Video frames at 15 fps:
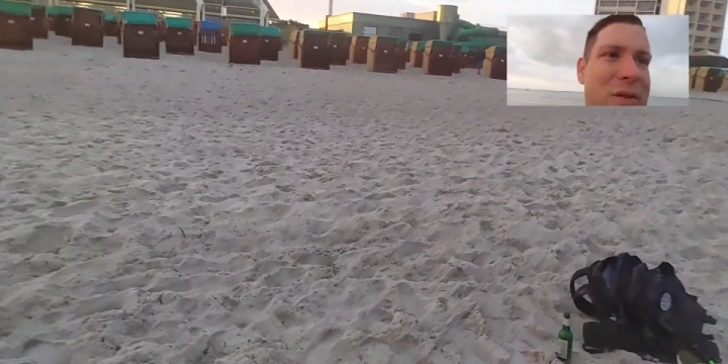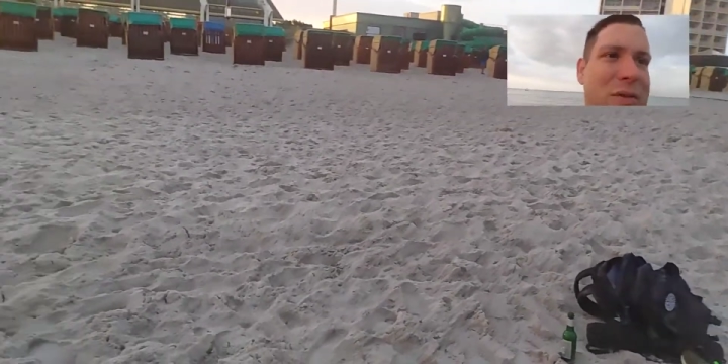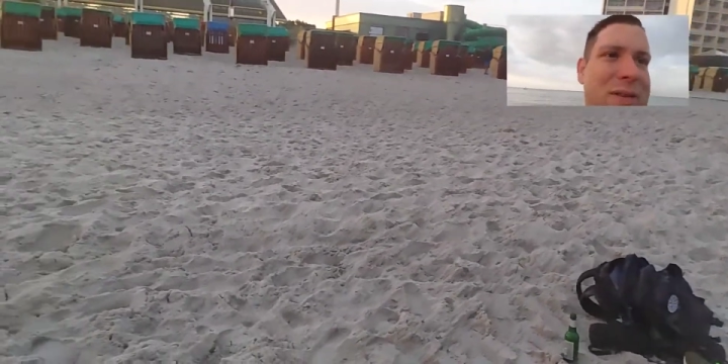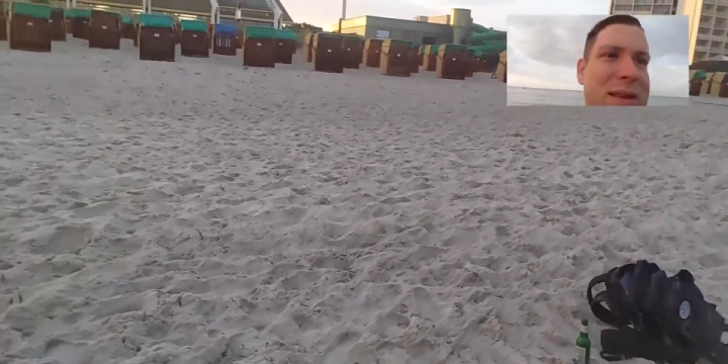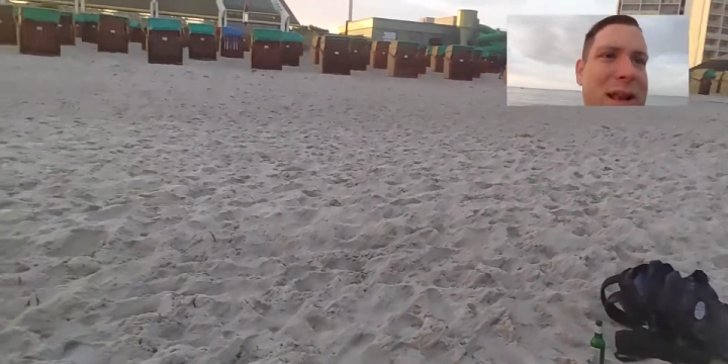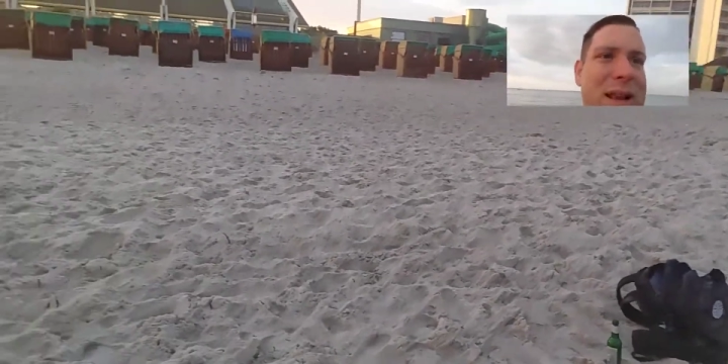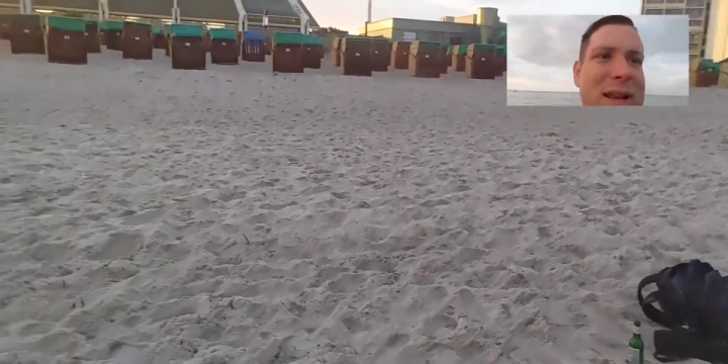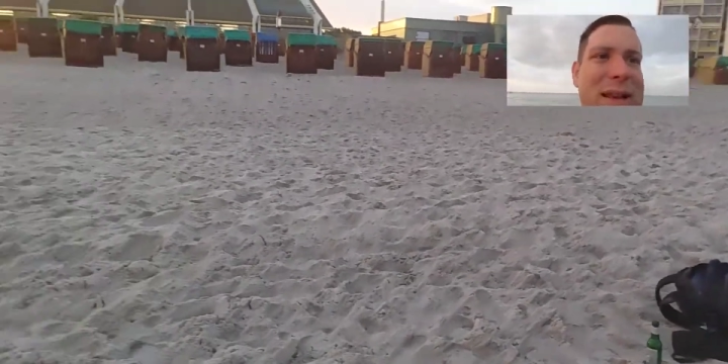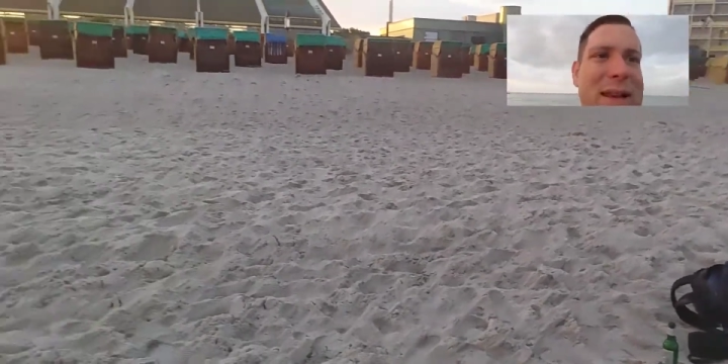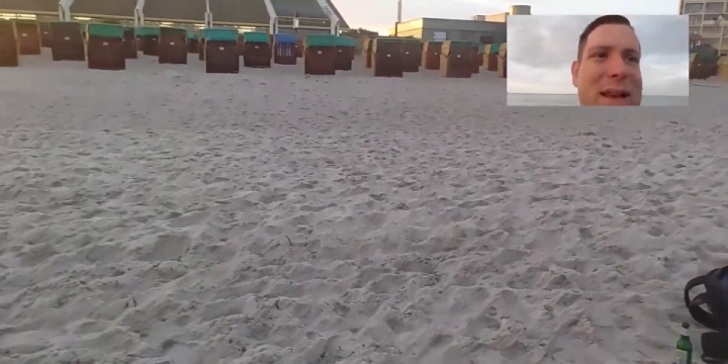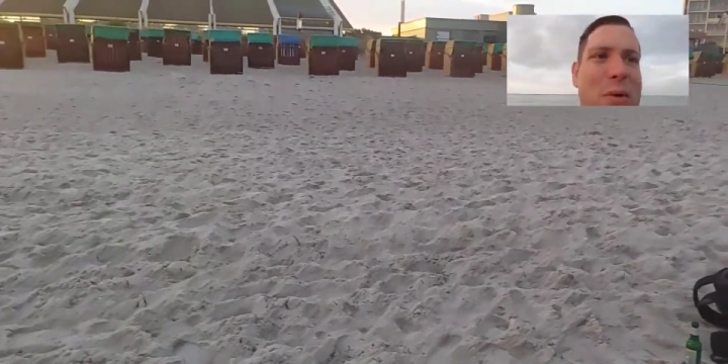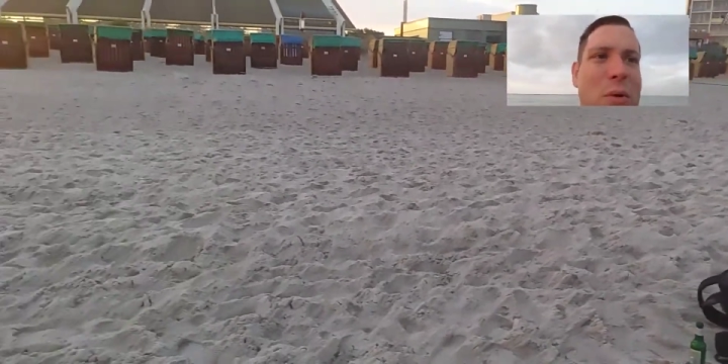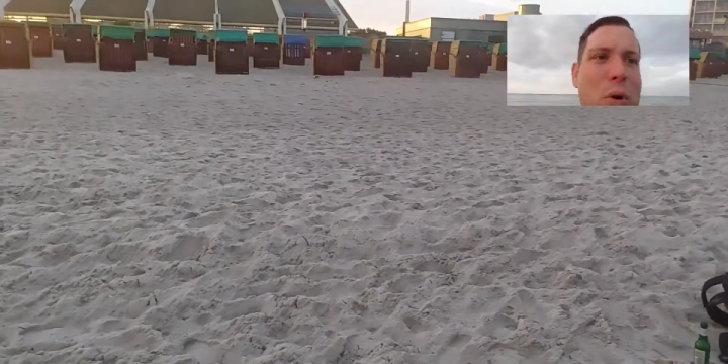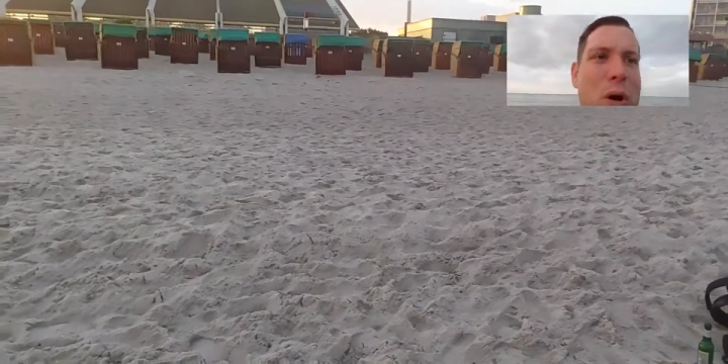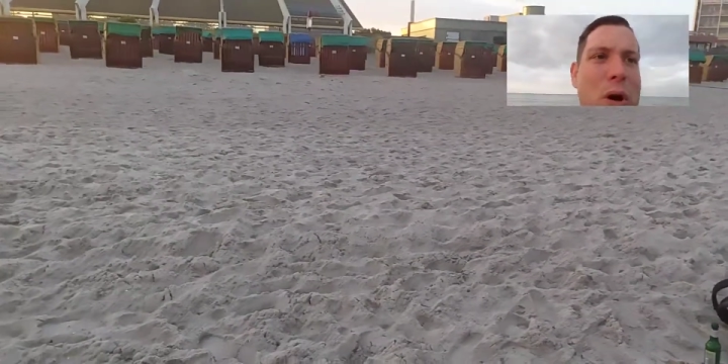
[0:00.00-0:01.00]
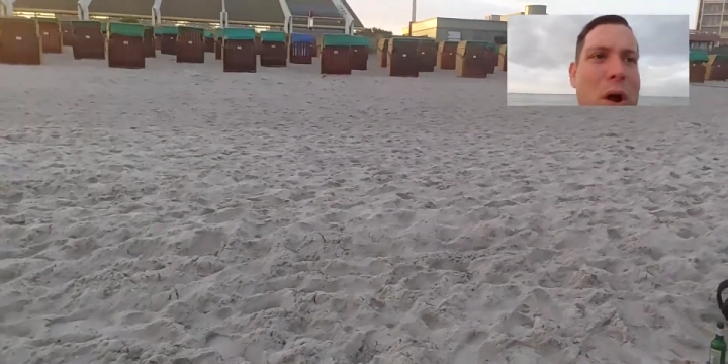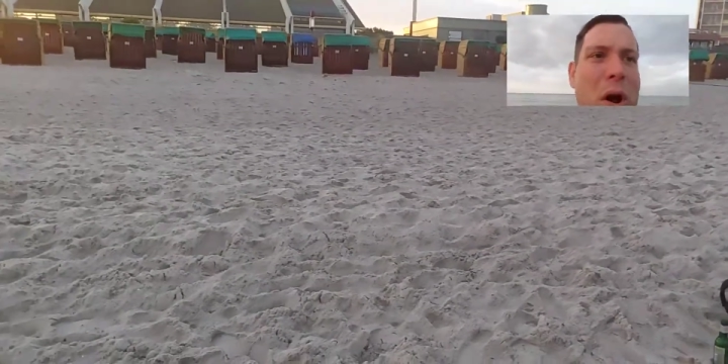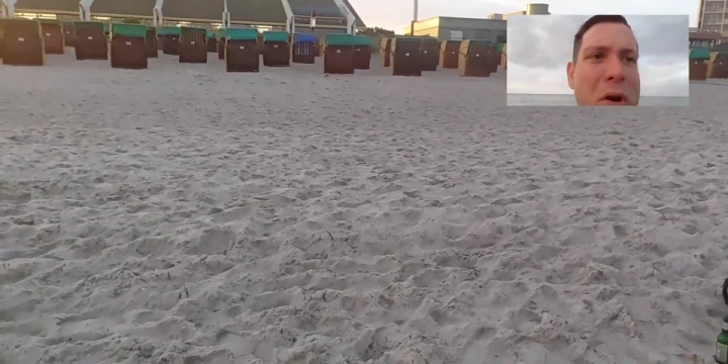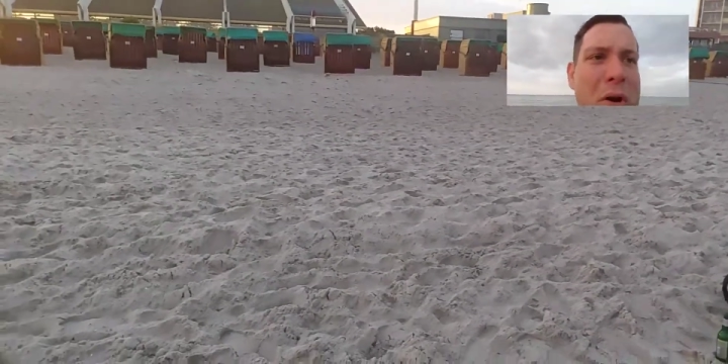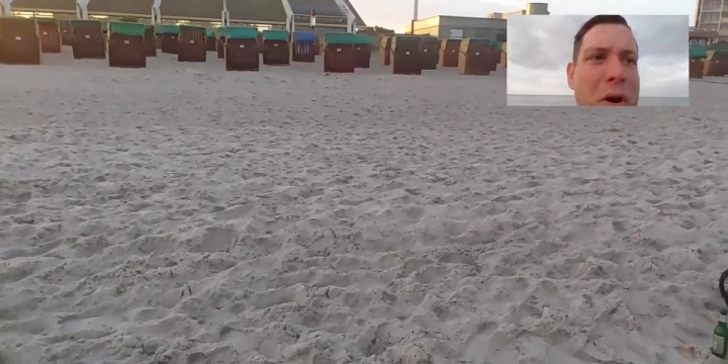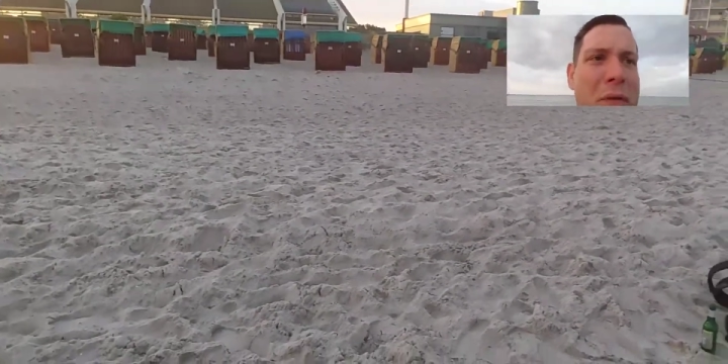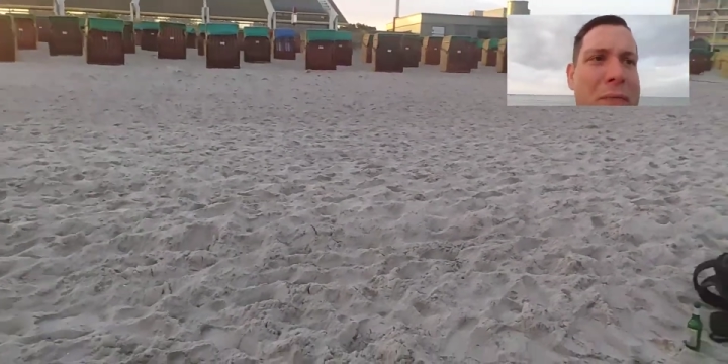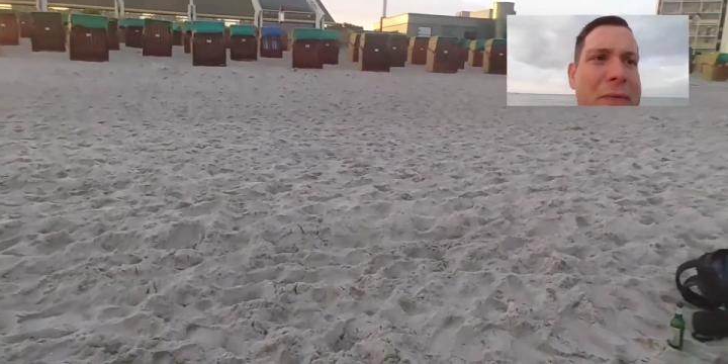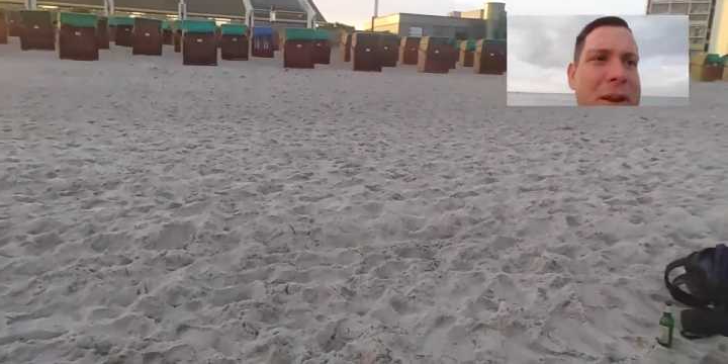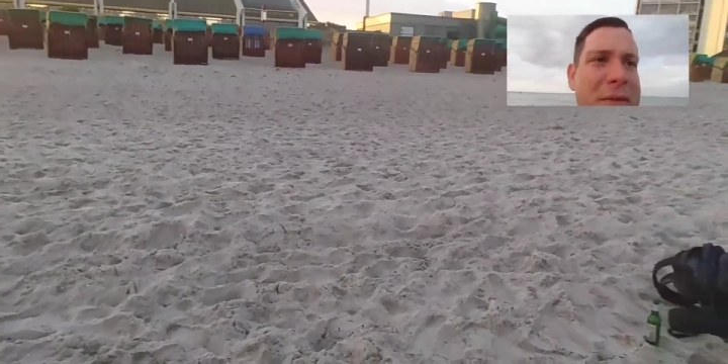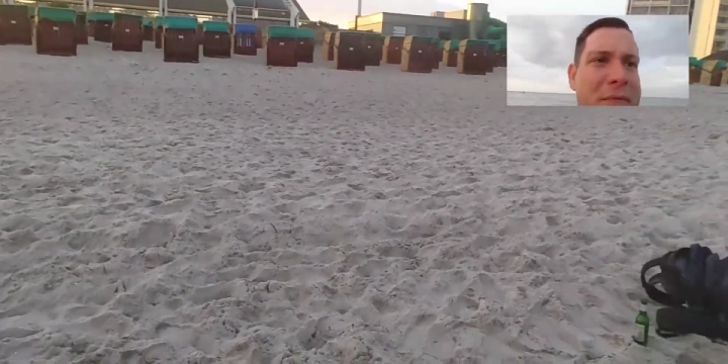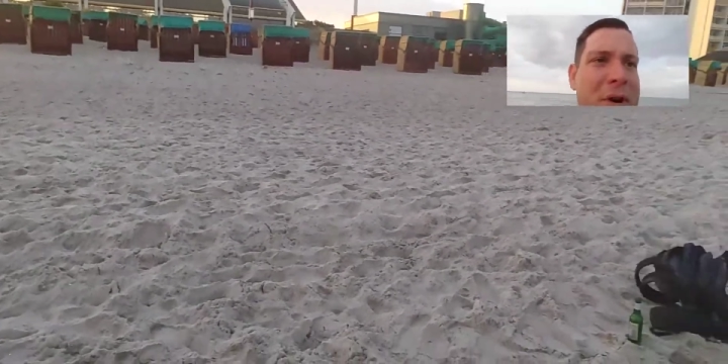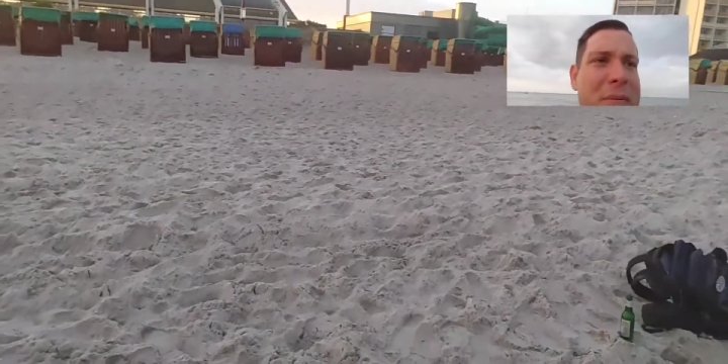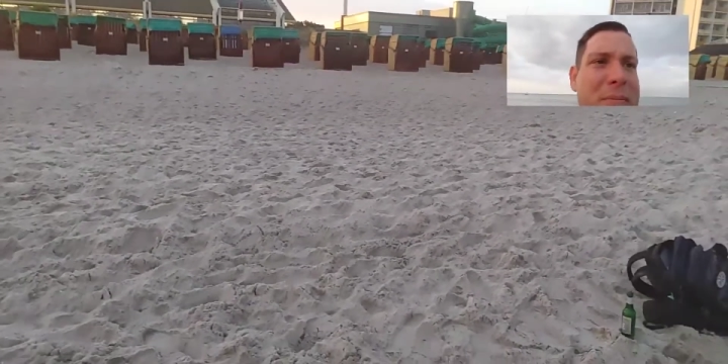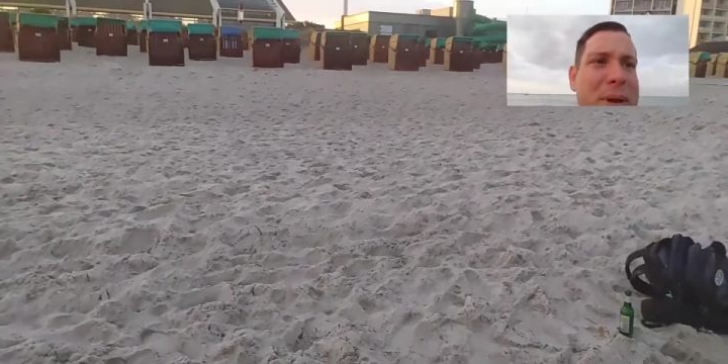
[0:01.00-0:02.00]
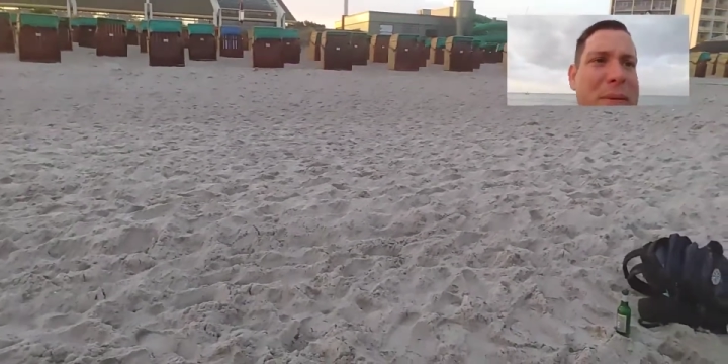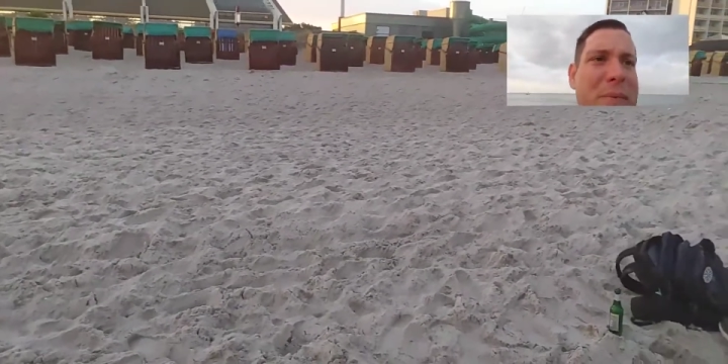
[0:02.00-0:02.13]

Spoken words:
you still need a lot of different